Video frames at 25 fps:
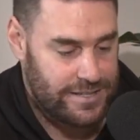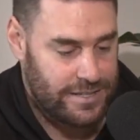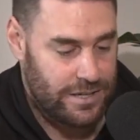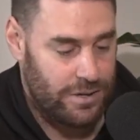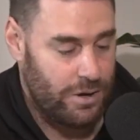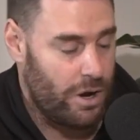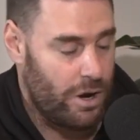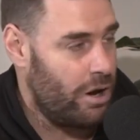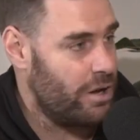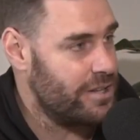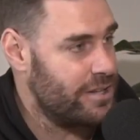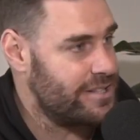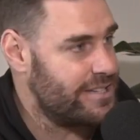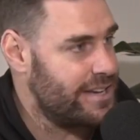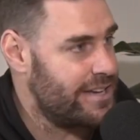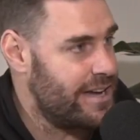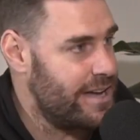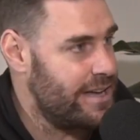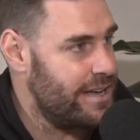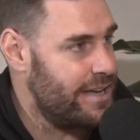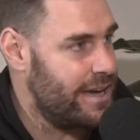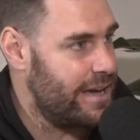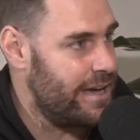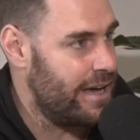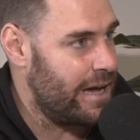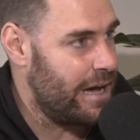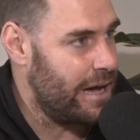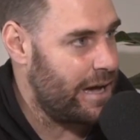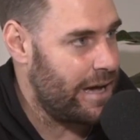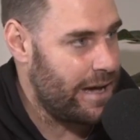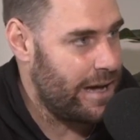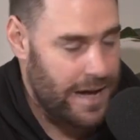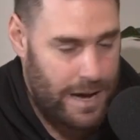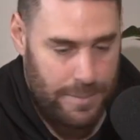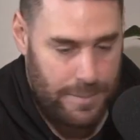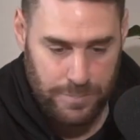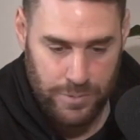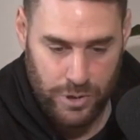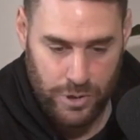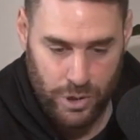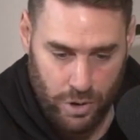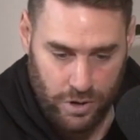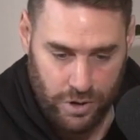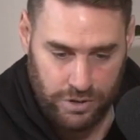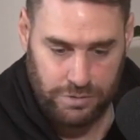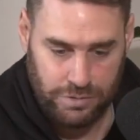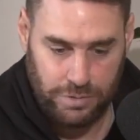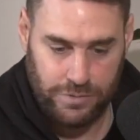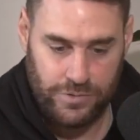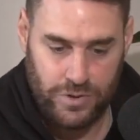So hot day up
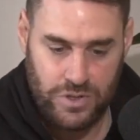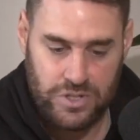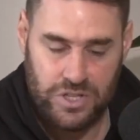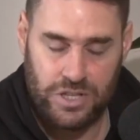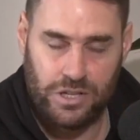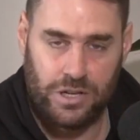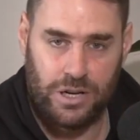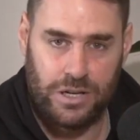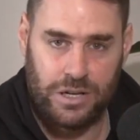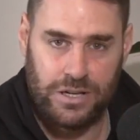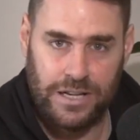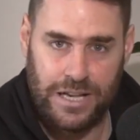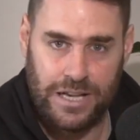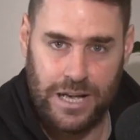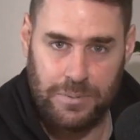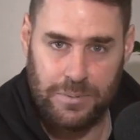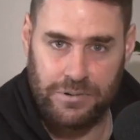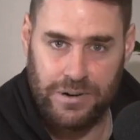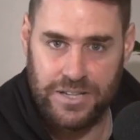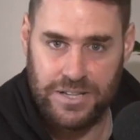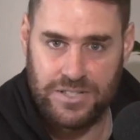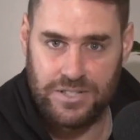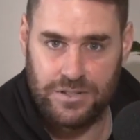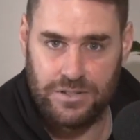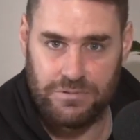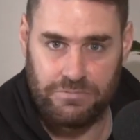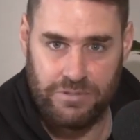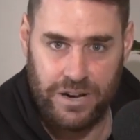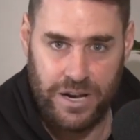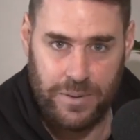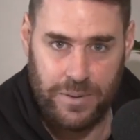north. We've also got a couple of races at